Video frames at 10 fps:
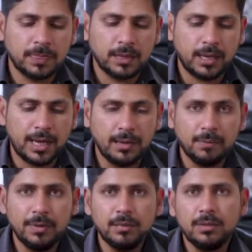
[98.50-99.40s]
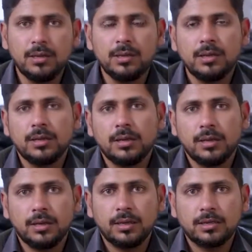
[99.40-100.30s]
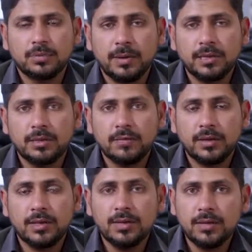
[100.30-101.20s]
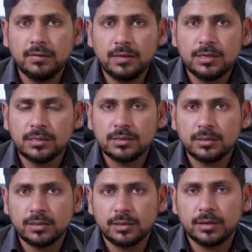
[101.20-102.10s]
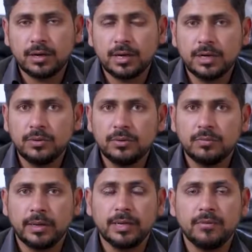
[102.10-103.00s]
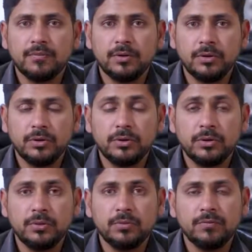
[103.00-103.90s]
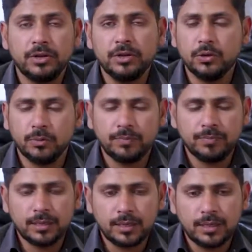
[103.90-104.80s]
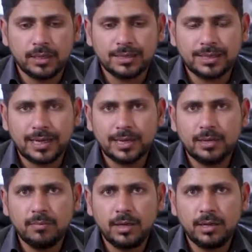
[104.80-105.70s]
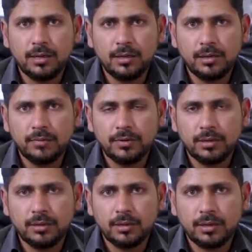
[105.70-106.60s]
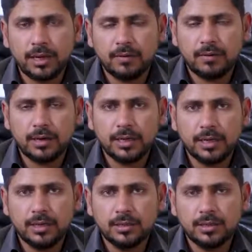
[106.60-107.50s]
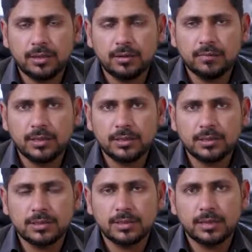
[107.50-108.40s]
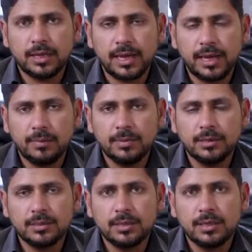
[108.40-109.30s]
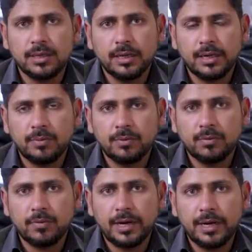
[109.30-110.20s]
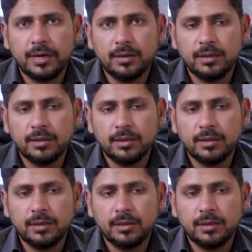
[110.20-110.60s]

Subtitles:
helping me specific keywords regarding to my YouTube video. Second main advantage of this app is it provide